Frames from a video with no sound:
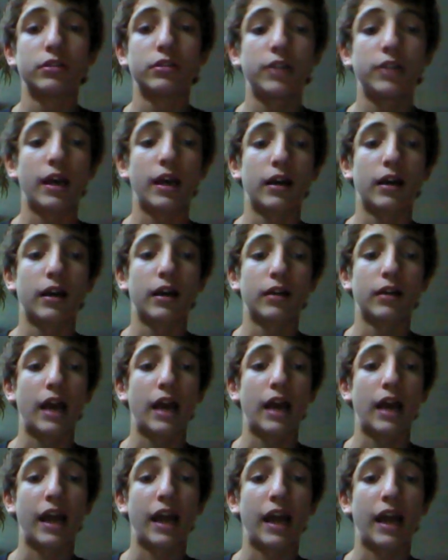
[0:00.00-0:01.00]

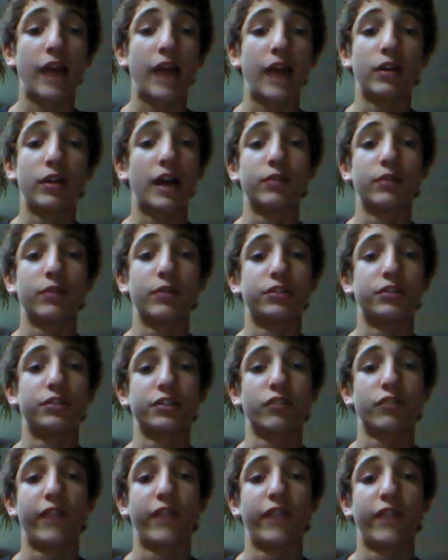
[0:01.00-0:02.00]

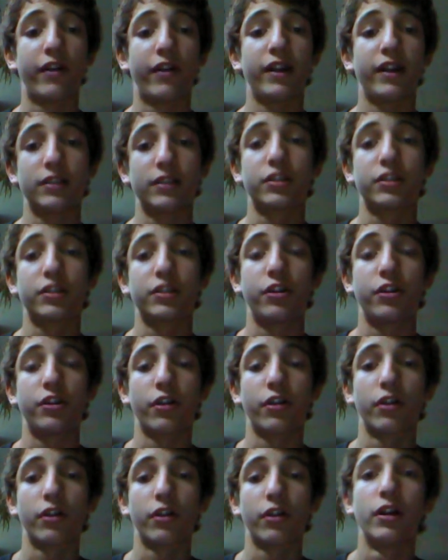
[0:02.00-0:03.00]
I was just a
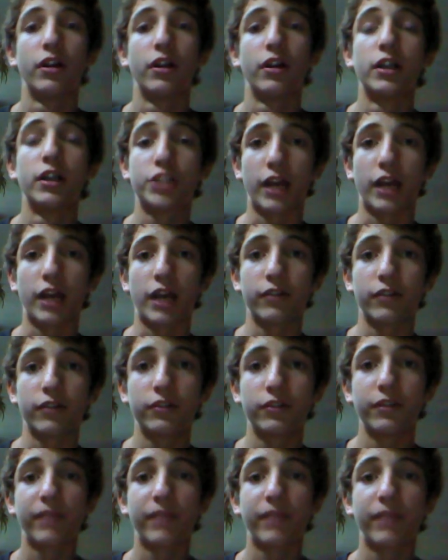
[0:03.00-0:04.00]
very insecure
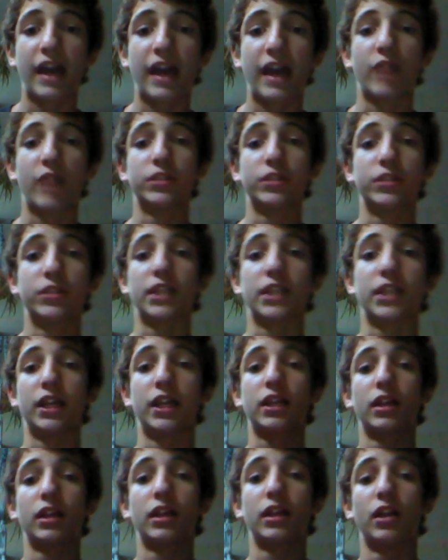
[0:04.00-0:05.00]
child,
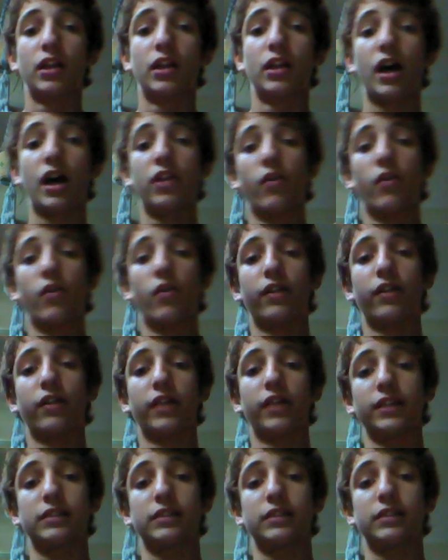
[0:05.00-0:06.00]
and I was like,
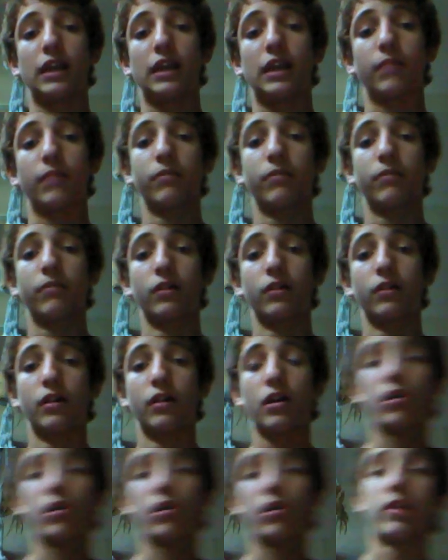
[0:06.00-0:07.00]
no, I don't like this
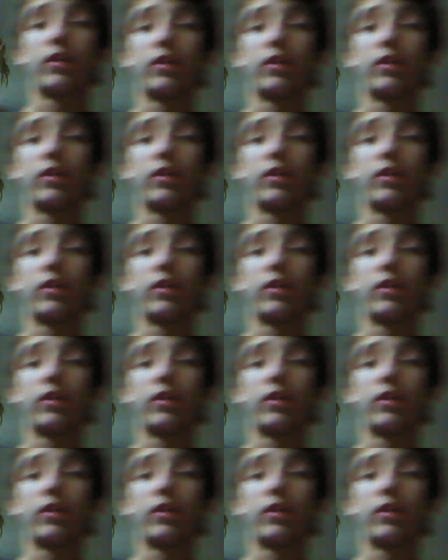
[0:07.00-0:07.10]
name.